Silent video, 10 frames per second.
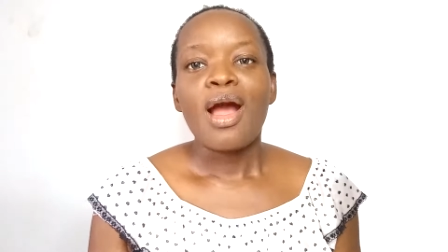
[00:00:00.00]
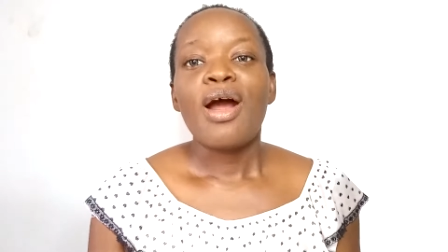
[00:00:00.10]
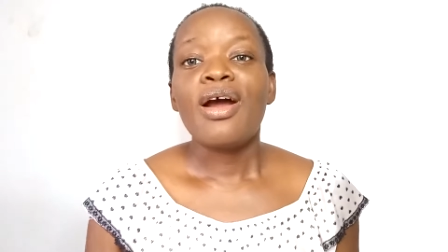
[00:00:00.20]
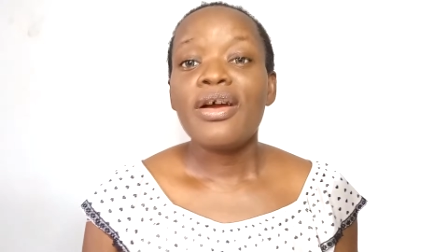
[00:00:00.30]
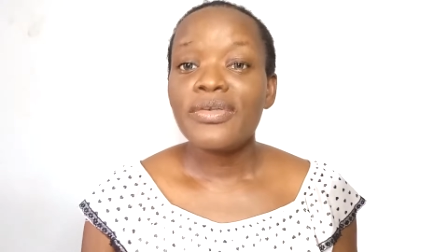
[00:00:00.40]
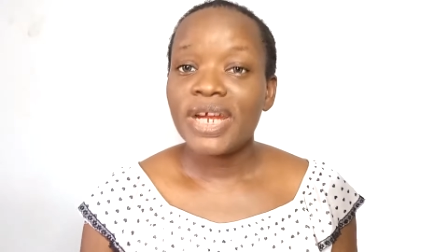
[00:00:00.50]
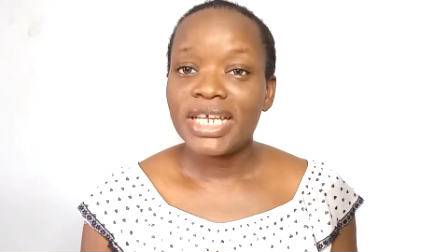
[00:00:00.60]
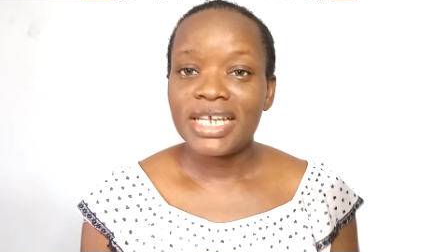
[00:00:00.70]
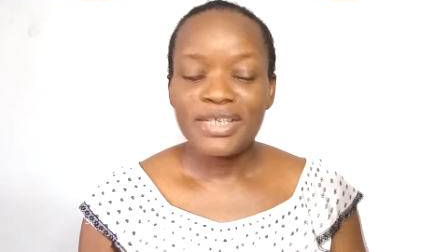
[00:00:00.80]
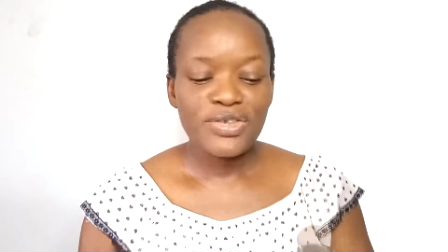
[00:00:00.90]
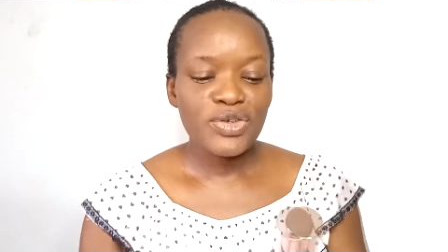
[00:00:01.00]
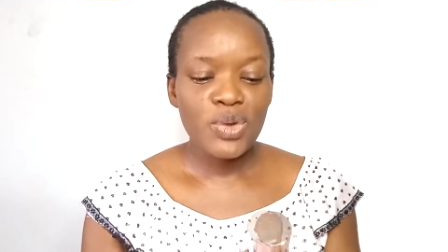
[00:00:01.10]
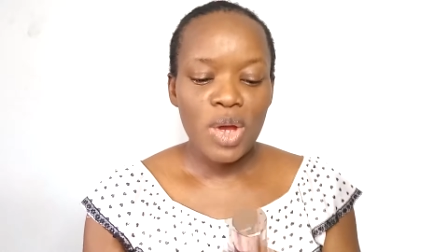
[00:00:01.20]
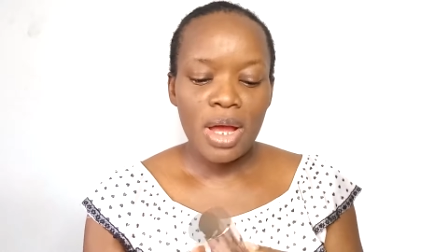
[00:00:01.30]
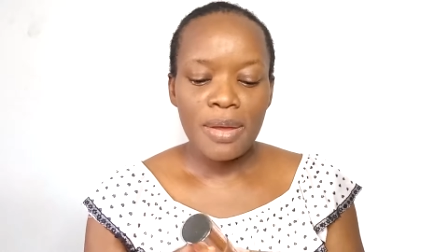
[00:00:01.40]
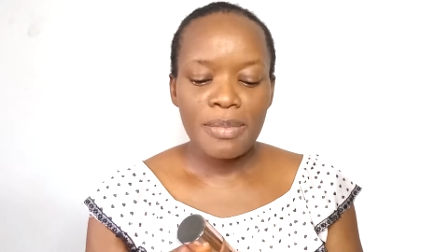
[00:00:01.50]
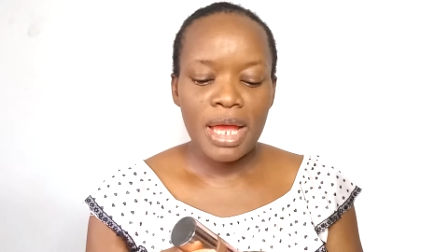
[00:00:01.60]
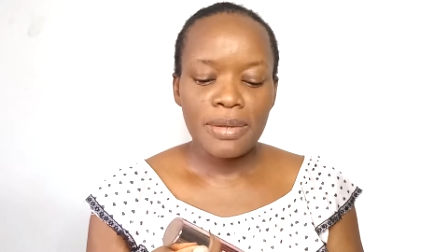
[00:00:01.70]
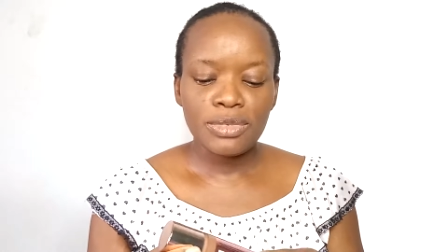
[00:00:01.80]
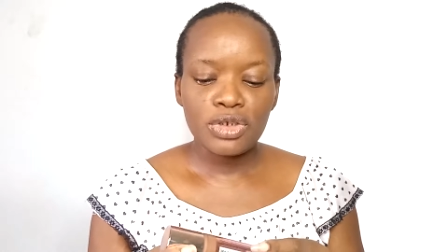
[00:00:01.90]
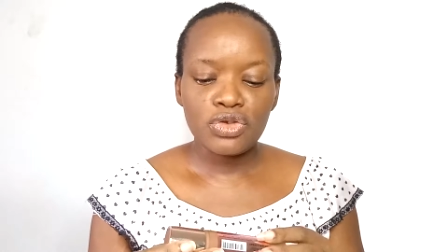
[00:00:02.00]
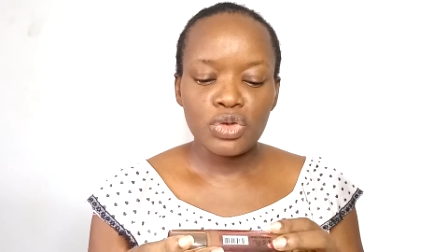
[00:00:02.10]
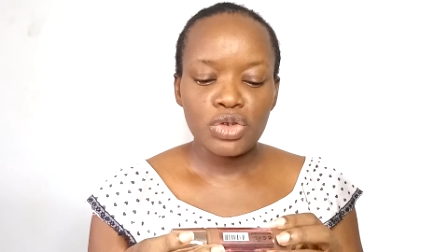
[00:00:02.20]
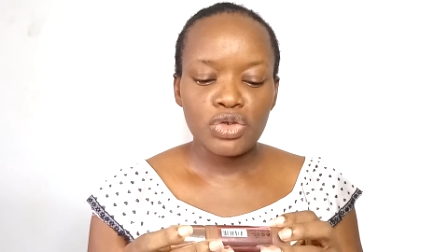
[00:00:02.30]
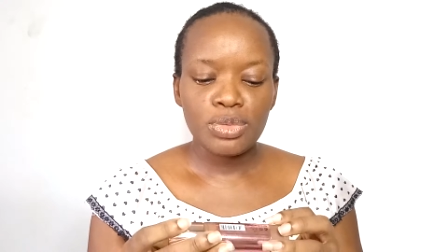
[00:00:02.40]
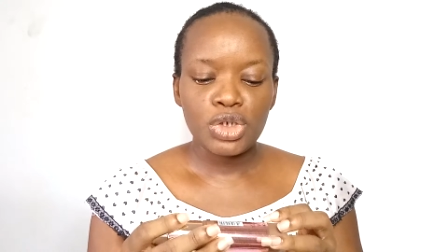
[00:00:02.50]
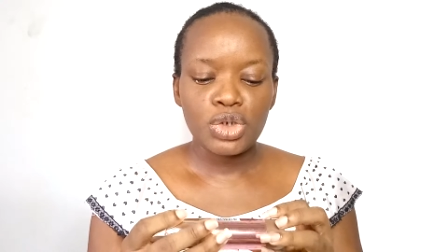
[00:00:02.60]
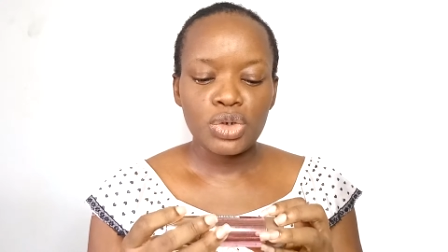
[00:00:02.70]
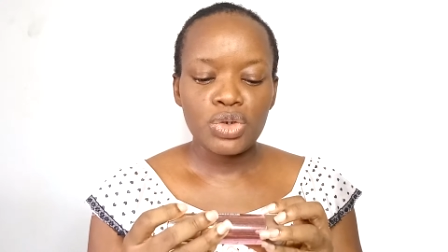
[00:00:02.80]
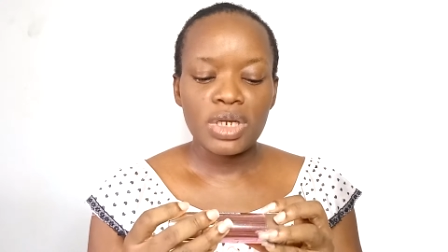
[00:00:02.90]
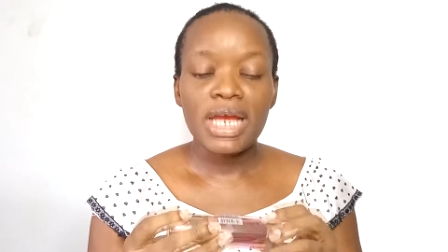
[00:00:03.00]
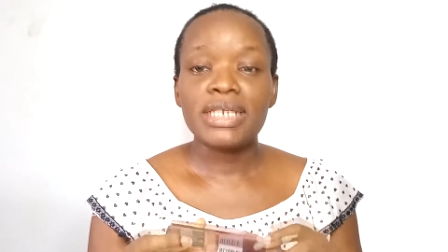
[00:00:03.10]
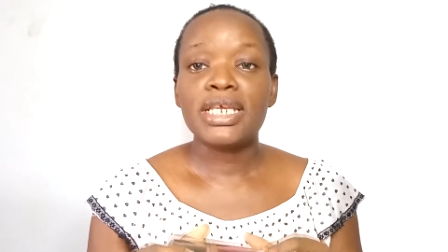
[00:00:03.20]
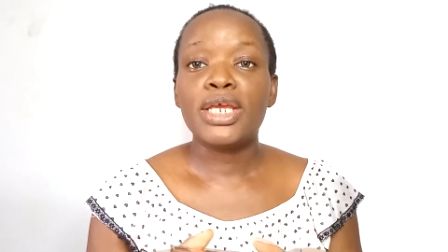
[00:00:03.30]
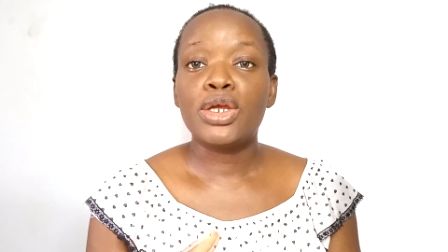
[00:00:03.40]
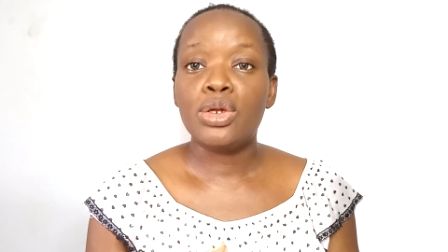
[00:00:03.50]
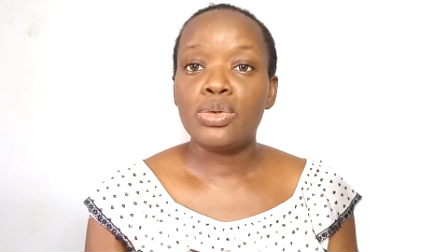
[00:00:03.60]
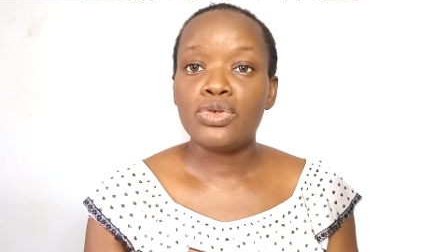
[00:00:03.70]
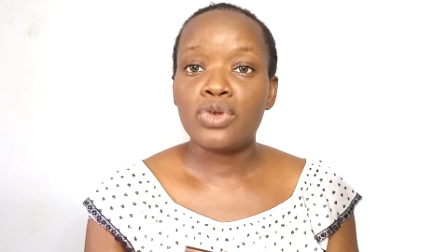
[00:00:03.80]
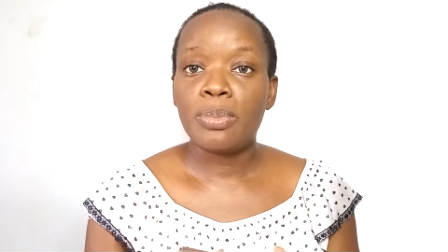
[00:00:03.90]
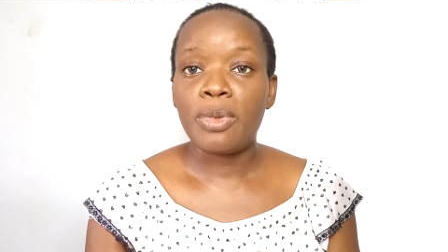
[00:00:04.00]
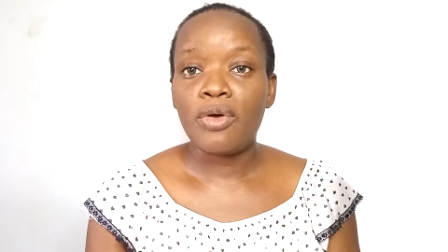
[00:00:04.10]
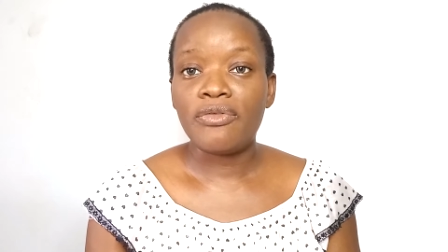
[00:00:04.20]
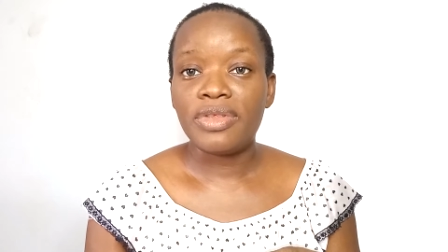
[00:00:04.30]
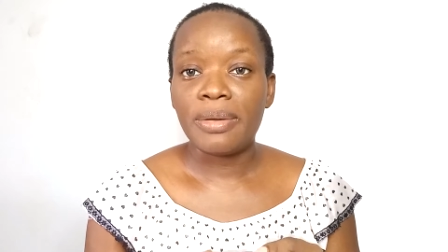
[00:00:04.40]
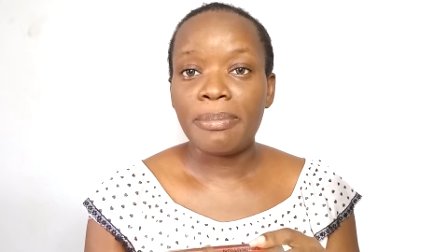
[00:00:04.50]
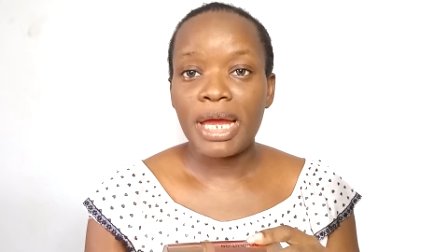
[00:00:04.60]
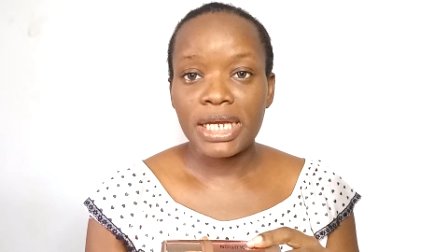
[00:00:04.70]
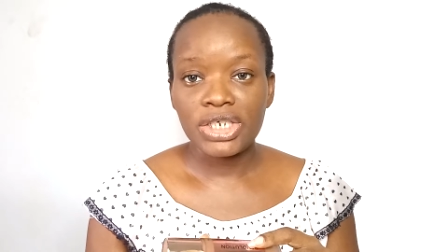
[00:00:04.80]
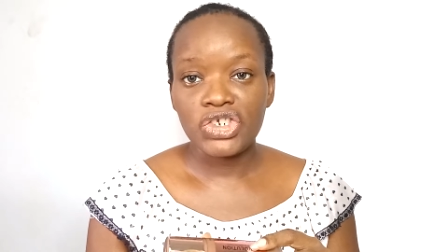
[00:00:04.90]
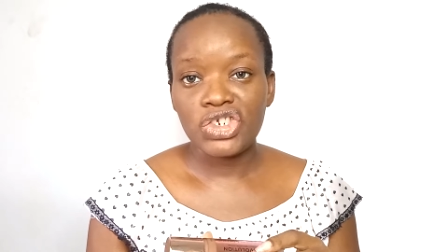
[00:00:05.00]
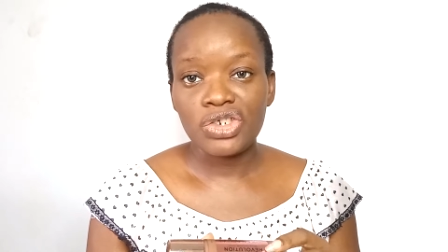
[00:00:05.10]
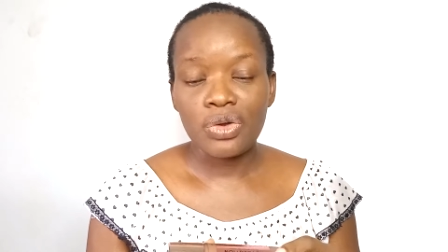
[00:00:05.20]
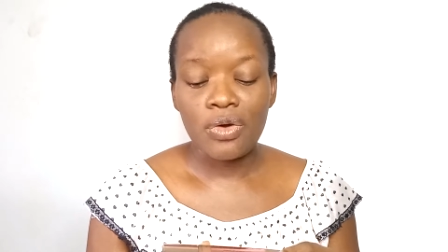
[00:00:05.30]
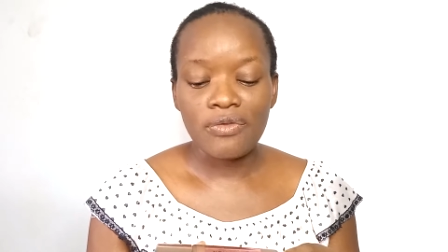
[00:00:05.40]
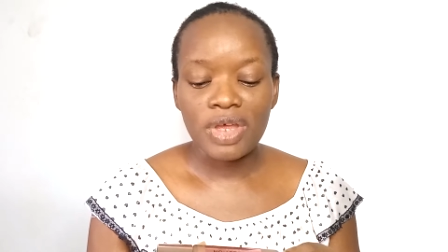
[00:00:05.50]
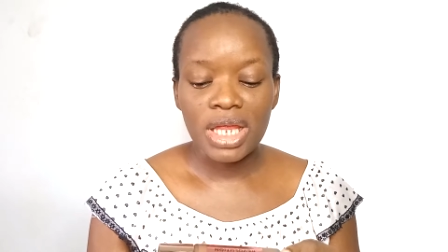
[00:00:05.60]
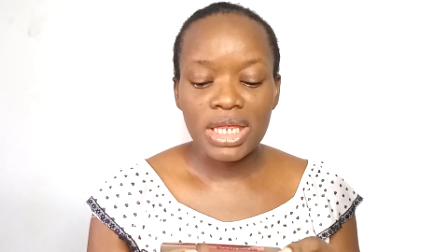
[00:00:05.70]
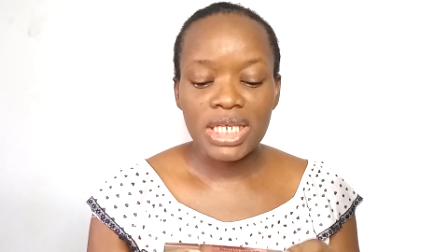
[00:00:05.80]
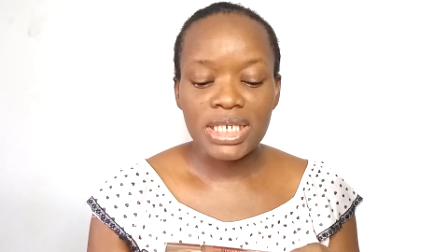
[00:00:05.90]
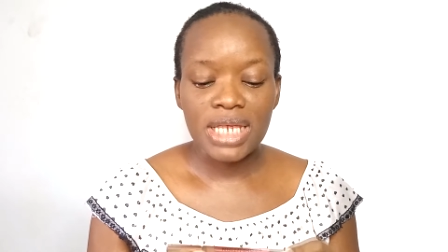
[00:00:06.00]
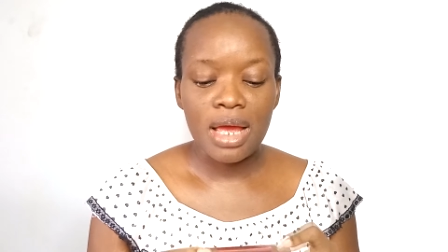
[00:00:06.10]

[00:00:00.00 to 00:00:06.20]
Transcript: All right guys, so I'm just going to be showing you guys a close-up of the packaging of this